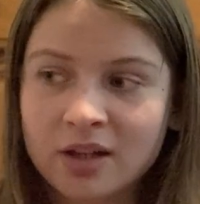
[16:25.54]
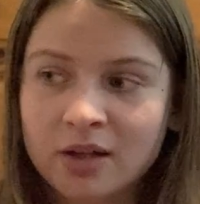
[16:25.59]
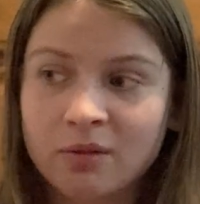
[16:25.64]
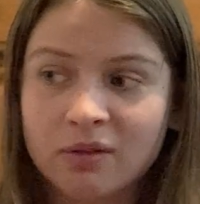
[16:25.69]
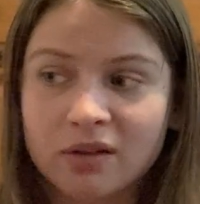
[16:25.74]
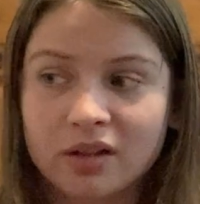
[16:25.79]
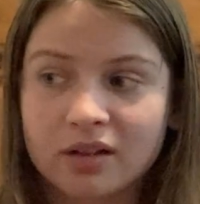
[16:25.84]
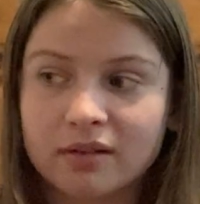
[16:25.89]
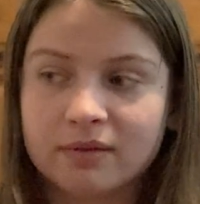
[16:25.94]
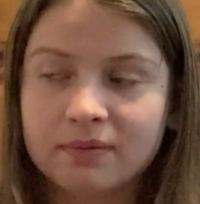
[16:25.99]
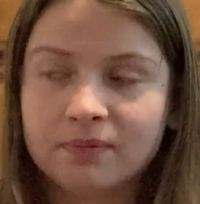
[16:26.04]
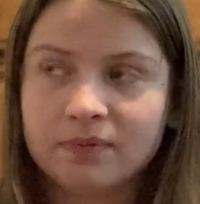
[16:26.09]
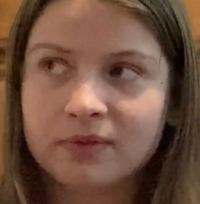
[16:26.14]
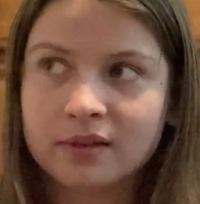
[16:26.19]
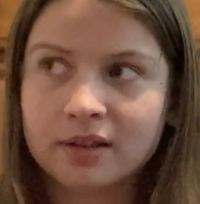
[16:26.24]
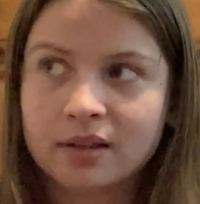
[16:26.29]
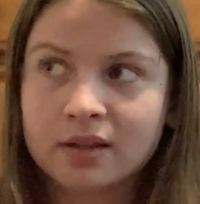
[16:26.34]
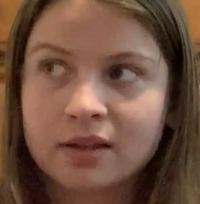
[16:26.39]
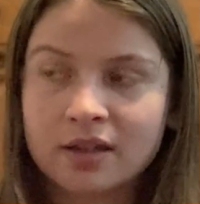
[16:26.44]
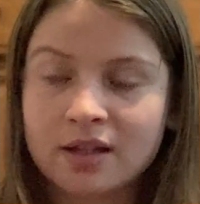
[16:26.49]
Well,
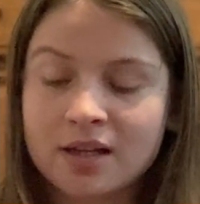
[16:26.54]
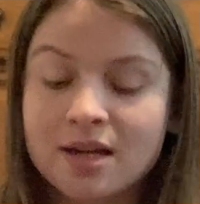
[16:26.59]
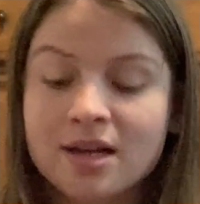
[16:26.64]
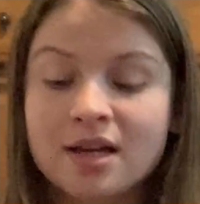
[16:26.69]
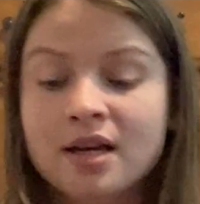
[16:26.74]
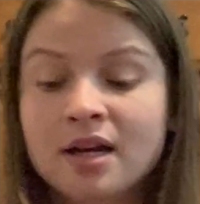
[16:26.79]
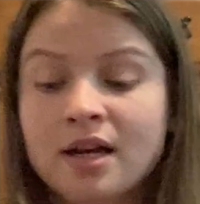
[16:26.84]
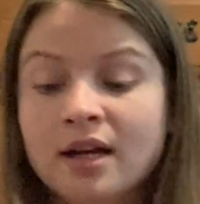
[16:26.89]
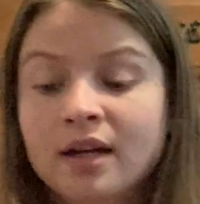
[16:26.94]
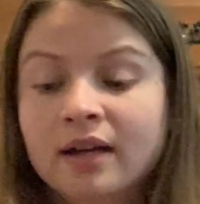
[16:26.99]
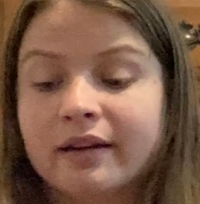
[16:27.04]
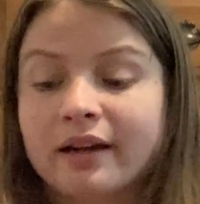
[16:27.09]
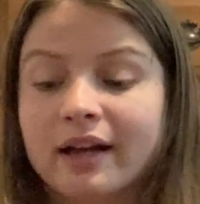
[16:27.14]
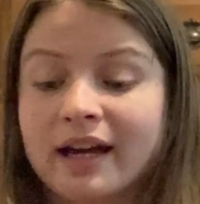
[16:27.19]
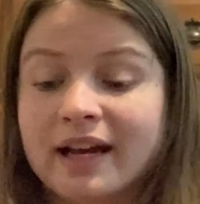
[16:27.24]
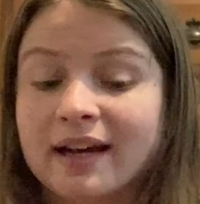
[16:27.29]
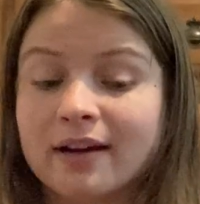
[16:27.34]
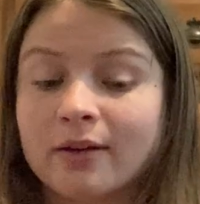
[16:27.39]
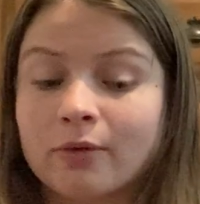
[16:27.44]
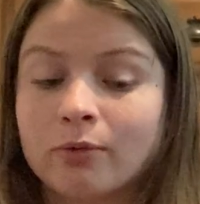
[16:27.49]

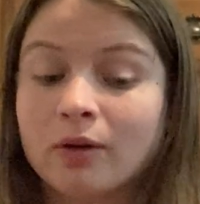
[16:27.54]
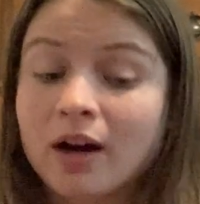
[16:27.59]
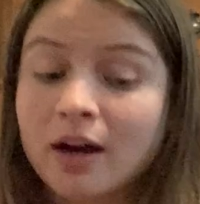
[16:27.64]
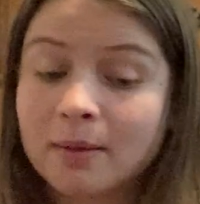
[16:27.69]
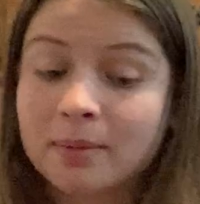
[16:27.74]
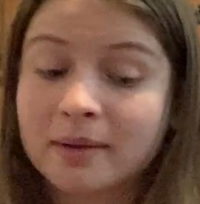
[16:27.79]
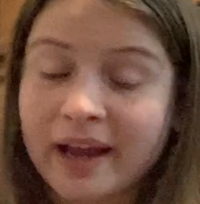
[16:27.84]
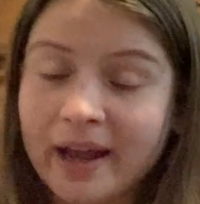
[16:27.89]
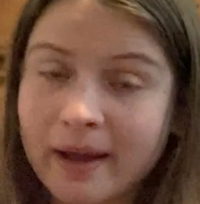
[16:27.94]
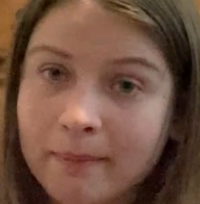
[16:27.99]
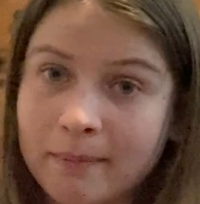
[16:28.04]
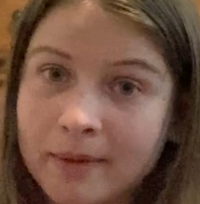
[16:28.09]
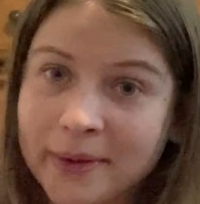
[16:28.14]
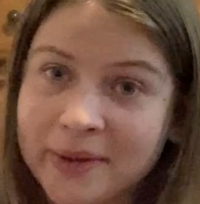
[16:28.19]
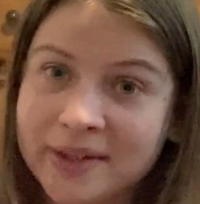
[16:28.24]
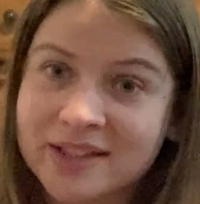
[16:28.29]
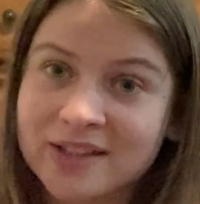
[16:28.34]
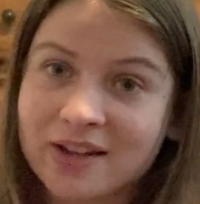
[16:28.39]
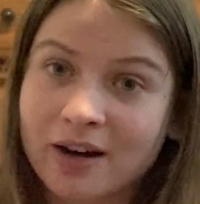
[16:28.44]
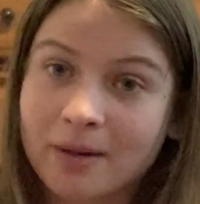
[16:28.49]
and Rob can't
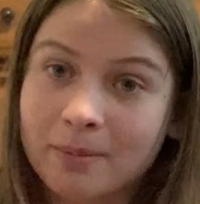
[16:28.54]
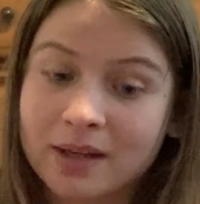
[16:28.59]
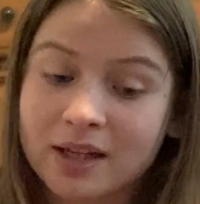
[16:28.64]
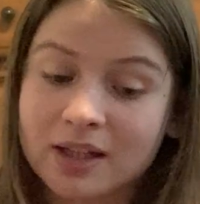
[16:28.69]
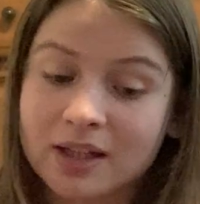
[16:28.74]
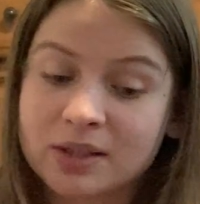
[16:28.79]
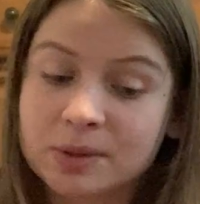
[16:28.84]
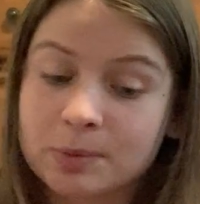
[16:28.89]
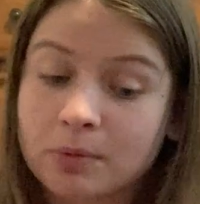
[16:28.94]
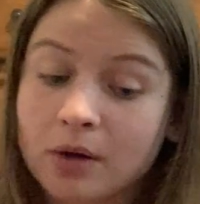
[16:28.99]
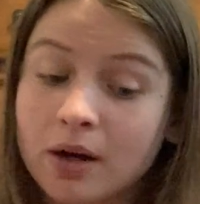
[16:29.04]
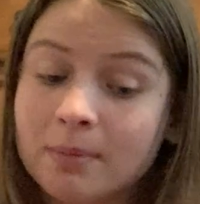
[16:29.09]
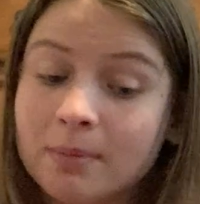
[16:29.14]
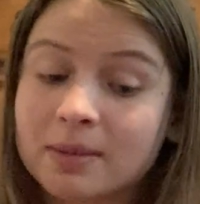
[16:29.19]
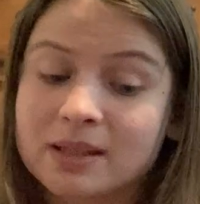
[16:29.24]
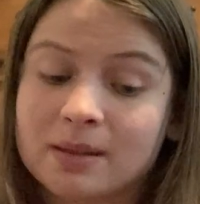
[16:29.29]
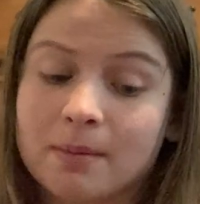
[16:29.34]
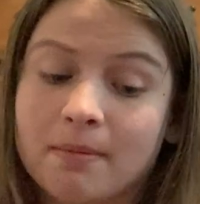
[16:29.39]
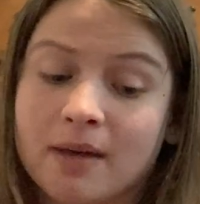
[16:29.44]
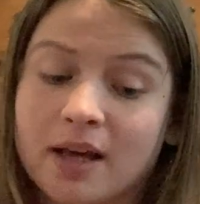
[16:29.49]
marry Todd because Rob
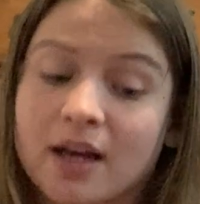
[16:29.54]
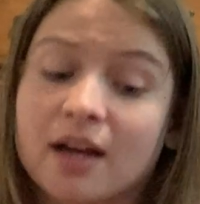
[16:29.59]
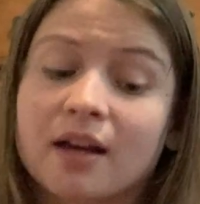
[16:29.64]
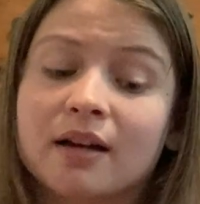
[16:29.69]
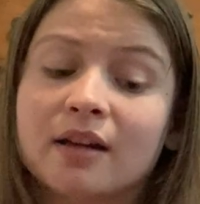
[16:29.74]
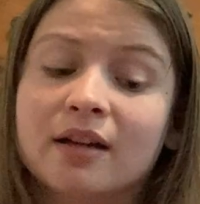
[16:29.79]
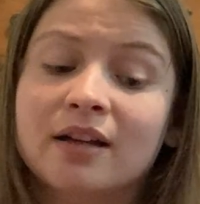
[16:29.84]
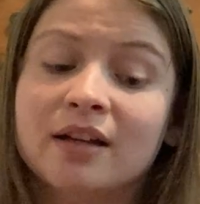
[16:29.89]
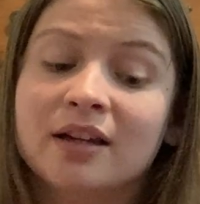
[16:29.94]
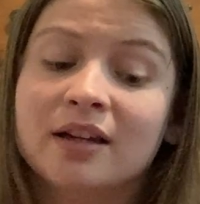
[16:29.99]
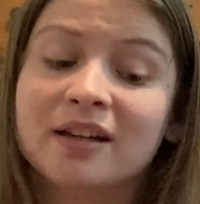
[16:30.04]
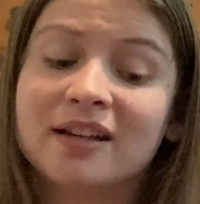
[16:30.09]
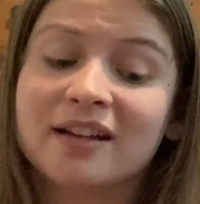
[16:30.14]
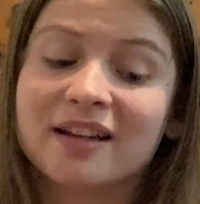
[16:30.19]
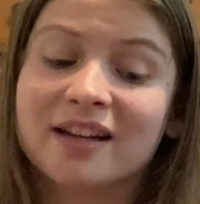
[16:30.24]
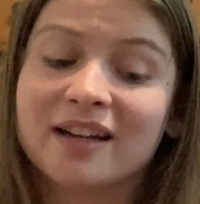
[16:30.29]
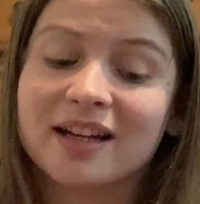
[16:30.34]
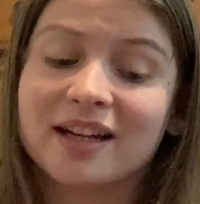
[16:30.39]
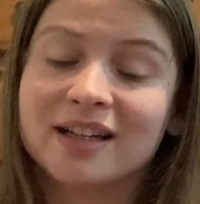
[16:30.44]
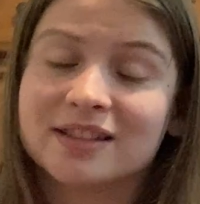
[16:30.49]
is a man
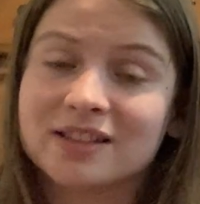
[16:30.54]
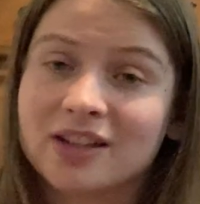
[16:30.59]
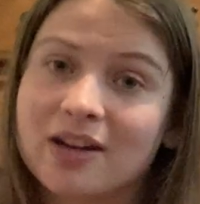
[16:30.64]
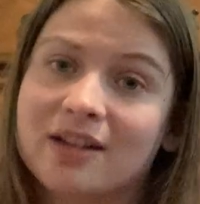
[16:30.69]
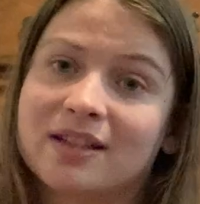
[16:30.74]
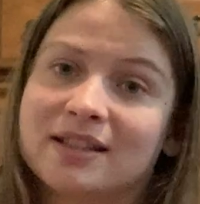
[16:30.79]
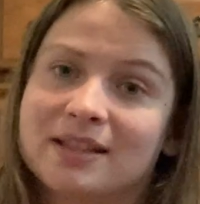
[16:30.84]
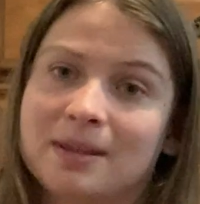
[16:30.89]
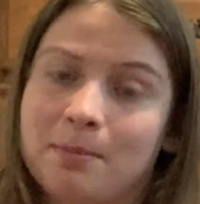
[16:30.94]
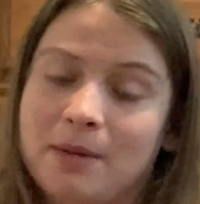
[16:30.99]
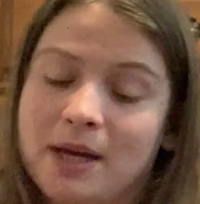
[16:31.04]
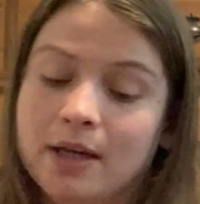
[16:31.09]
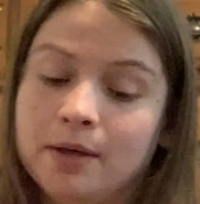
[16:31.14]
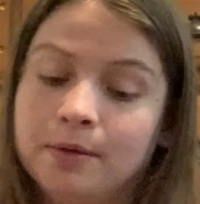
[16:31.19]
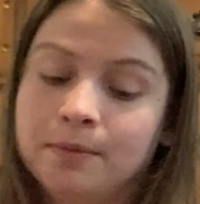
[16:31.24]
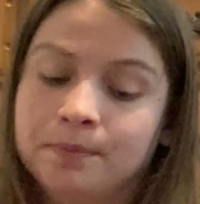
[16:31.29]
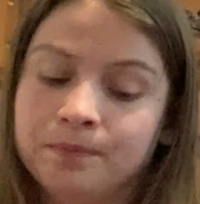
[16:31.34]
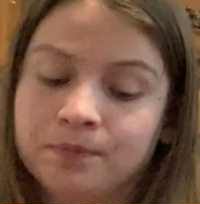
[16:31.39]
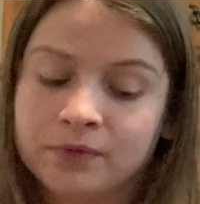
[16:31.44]
and Todd is a man.